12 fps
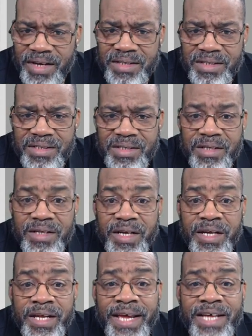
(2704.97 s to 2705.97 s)
can see.
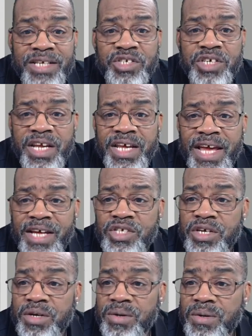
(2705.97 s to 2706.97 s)
It has
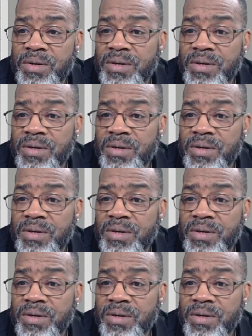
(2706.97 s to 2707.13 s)
GDXU